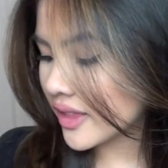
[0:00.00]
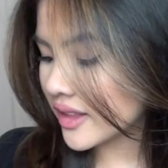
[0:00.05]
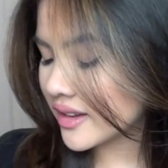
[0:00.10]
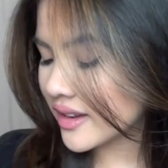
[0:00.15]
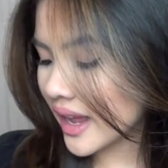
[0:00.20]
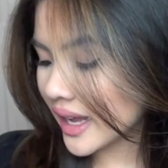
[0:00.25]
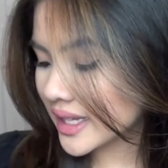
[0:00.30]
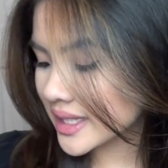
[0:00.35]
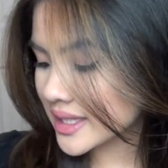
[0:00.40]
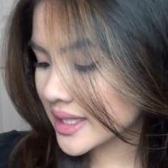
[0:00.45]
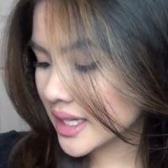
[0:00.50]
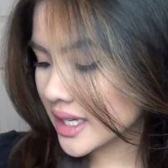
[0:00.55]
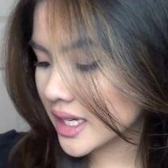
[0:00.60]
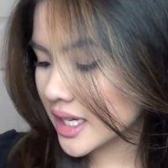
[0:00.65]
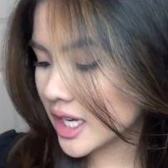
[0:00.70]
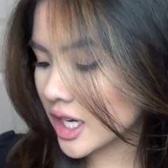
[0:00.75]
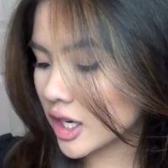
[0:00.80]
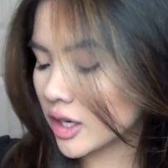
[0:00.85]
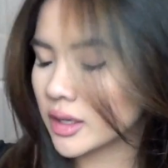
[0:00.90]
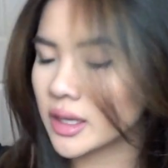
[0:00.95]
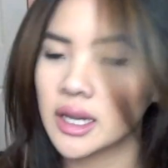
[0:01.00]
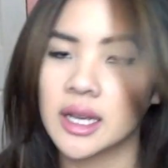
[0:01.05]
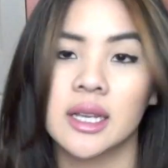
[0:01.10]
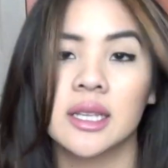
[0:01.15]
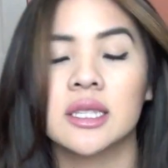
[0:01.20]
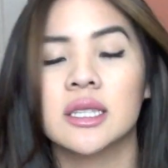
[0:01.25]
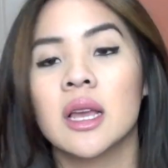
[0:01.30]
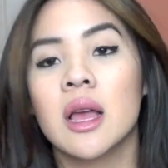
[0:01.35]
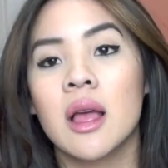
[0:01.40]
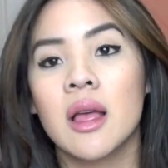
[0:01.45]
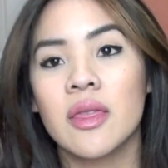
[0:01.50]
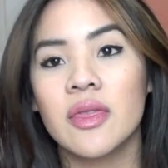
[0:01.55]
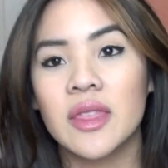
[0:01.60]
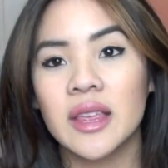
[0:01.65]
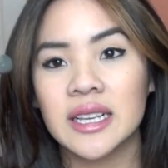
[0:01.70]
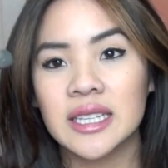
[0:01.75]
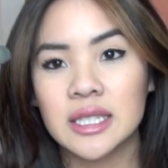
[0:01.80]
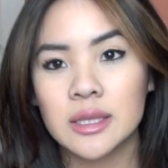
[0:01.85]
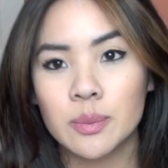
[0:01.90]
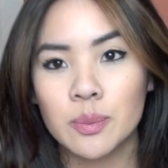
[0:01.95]
The next thing here is
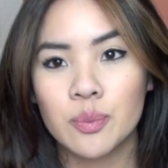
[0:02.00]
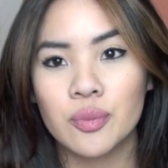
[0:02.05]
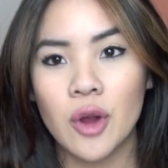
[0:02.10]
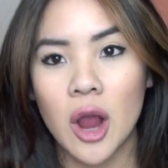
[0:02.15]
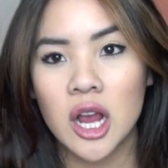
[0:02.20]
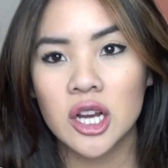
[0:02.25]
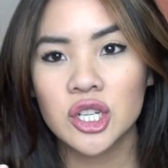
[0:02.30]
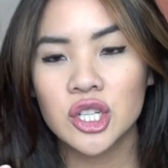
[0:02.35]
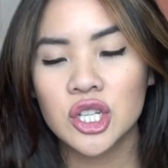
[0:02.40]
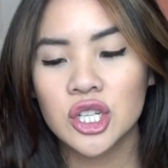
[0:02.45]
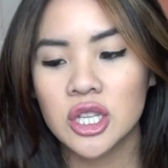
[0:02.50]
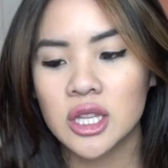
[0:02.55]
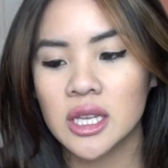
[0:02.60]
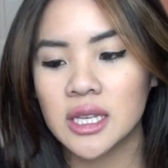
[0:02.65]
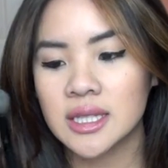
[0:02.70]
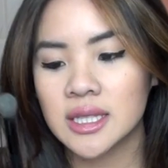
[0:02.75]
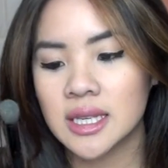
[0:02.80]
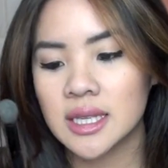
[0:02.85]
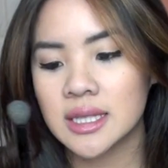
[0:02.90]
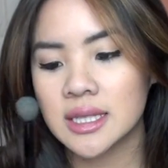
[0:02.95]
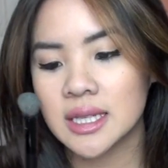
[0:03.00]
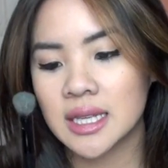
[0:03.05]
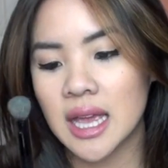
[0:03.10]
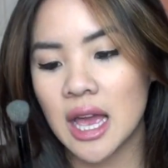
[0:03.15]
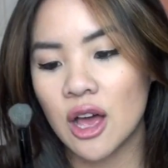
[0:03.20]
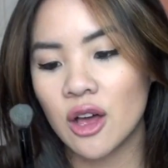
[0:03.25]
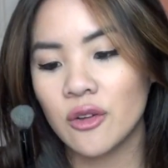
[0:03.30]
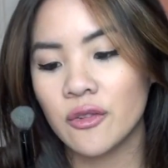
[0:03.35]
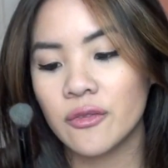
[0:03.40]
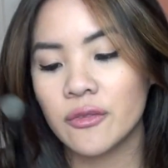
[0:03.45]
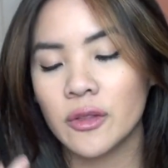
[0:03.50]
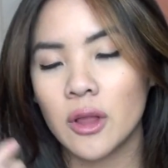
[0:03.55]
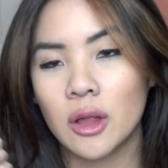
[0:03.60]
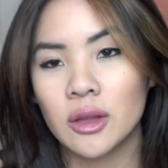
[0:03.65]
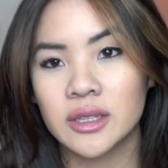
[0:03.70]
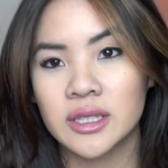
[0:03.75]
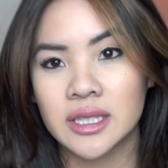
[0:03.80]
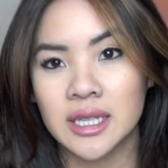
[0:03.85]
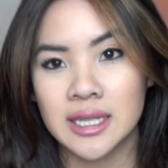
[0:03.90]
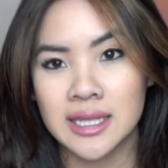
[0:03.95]
this brush. This is the e.l.f.
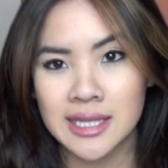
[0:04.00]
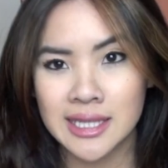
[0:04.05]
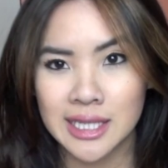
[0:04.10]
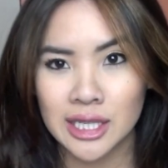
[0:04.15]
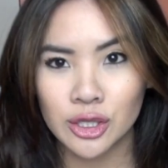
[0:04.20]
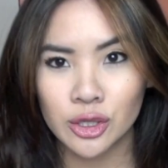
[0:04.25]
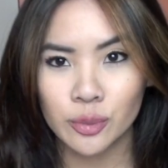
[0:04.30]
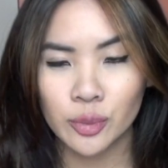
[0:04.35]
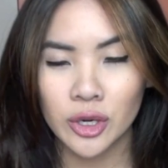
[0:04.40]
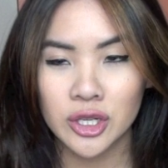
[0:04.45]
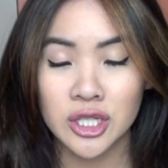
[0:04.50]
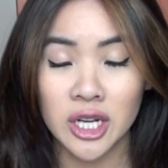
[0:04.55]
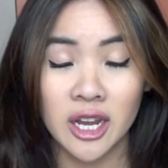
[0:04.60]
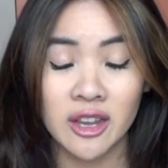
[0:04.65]
Flawless Concealer Brush.